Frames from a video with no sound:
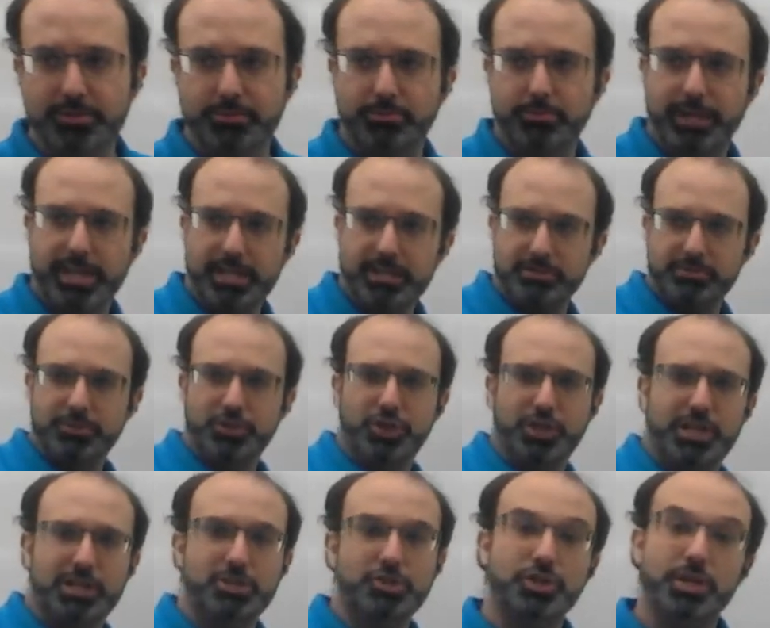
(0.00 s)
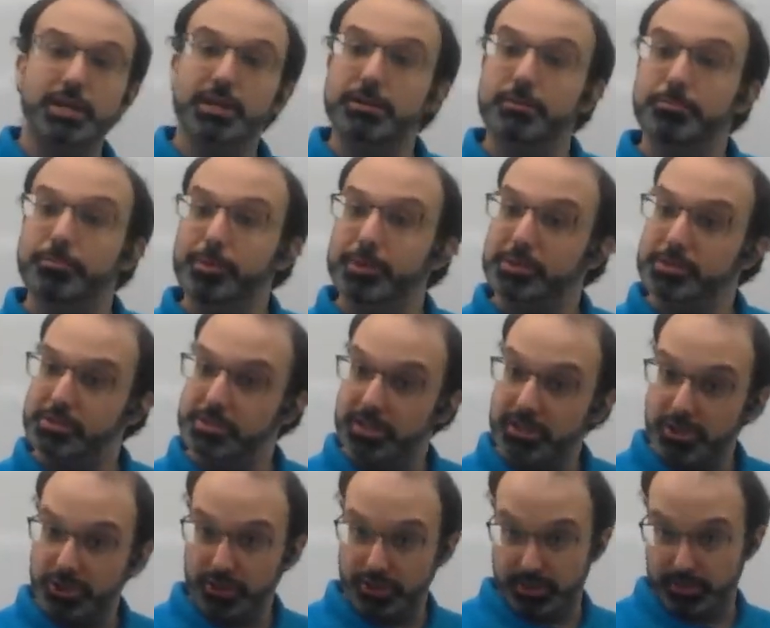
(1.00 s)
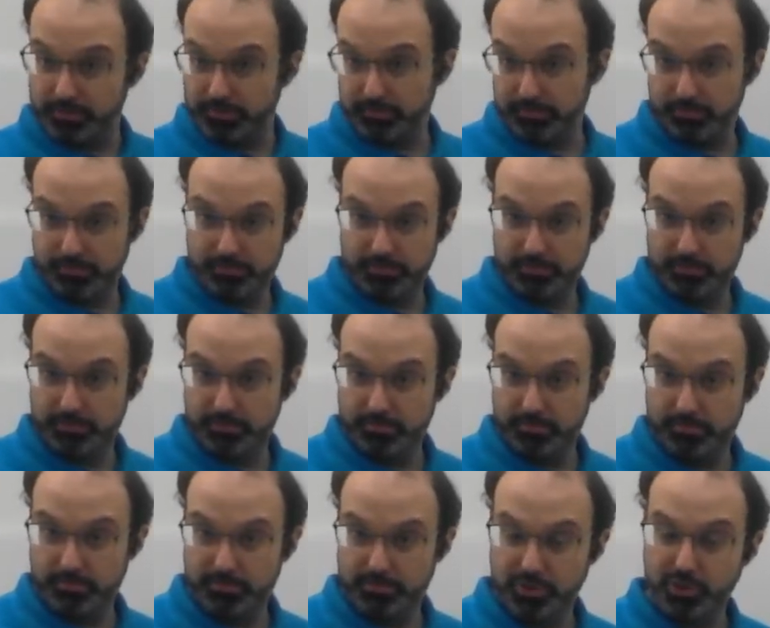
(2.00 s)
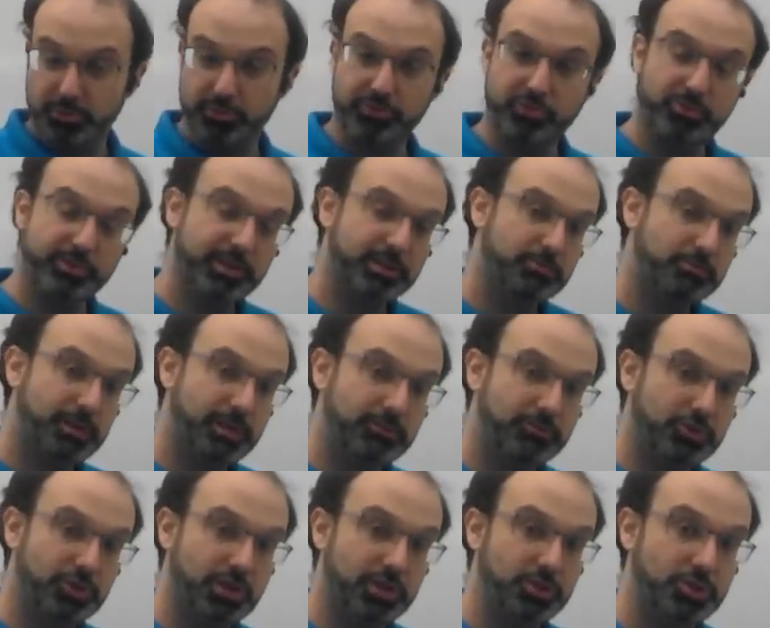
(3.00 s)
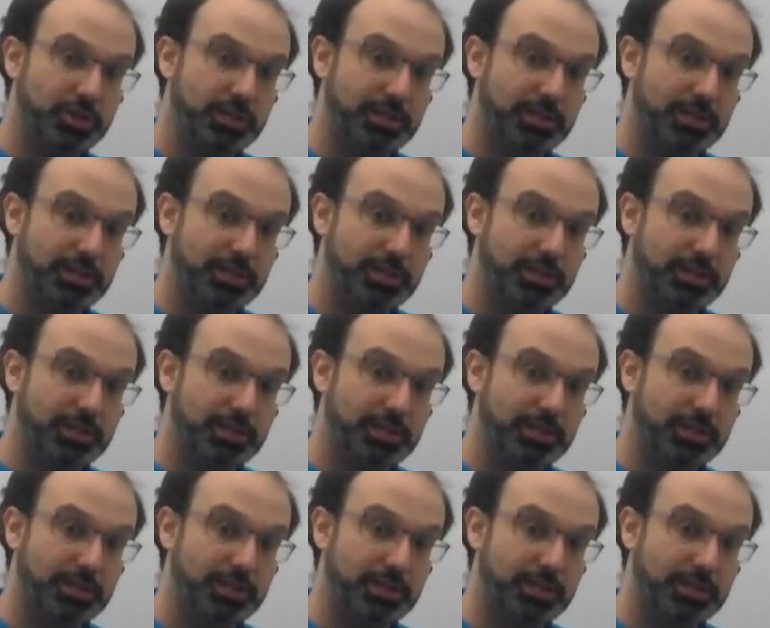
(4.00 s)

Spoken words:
rate of change in position. So before we had the rate of change